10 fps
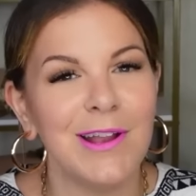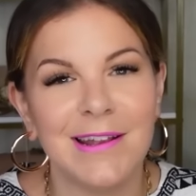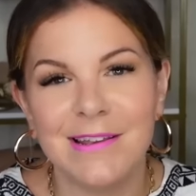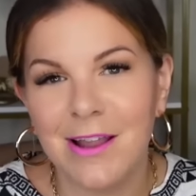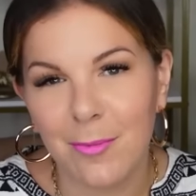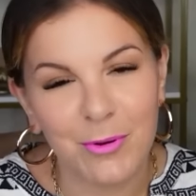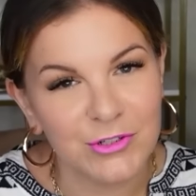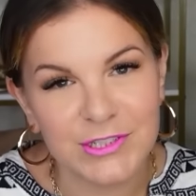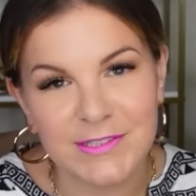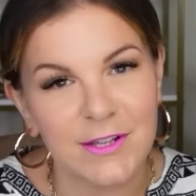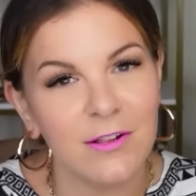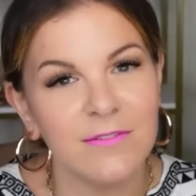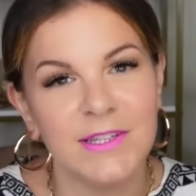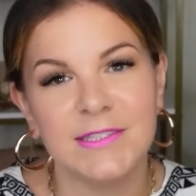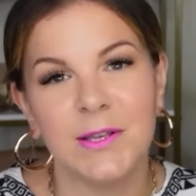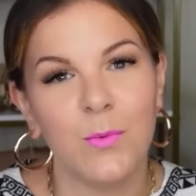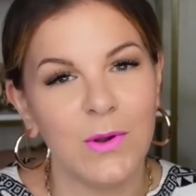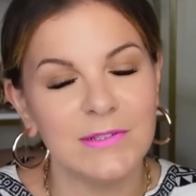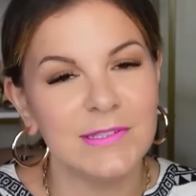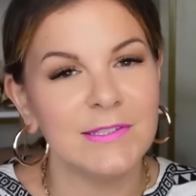I did not purchase all of this at
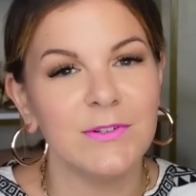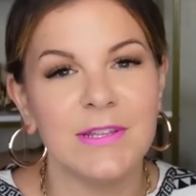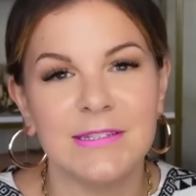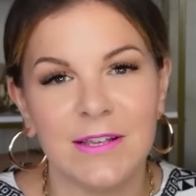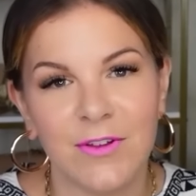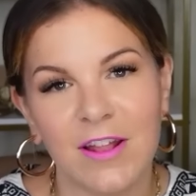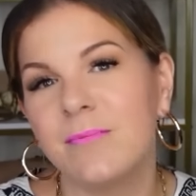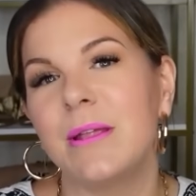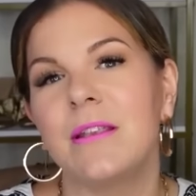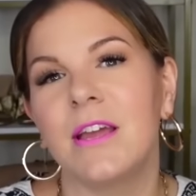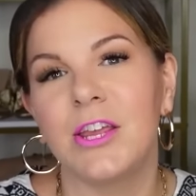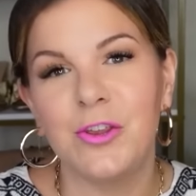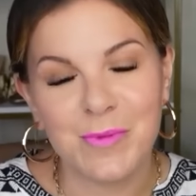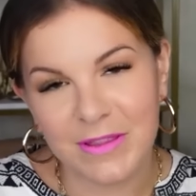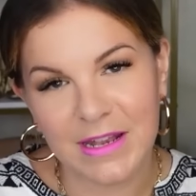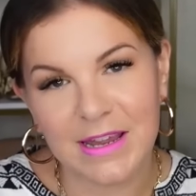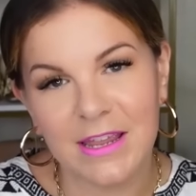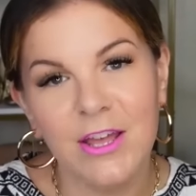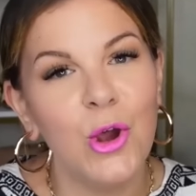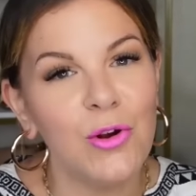once. These are things I've kind of been
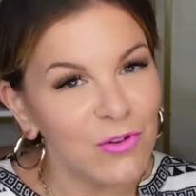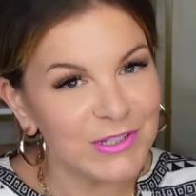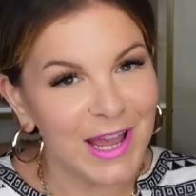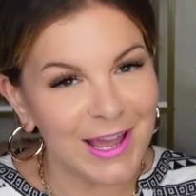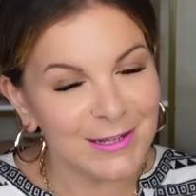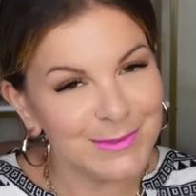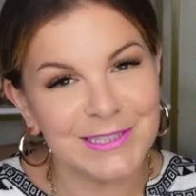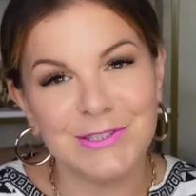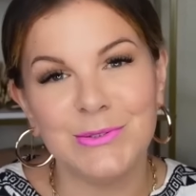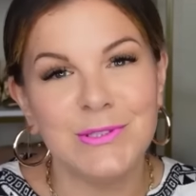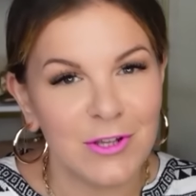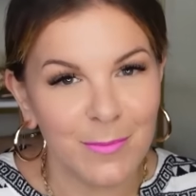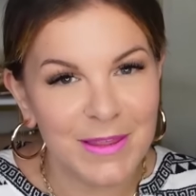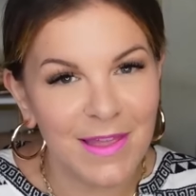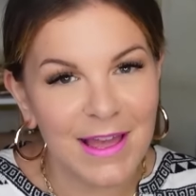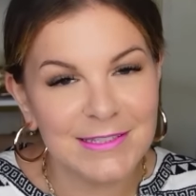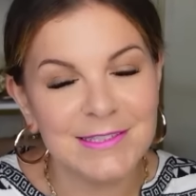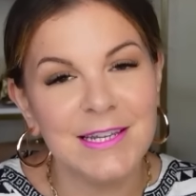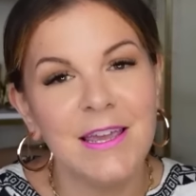accumulating over time since you saw me last.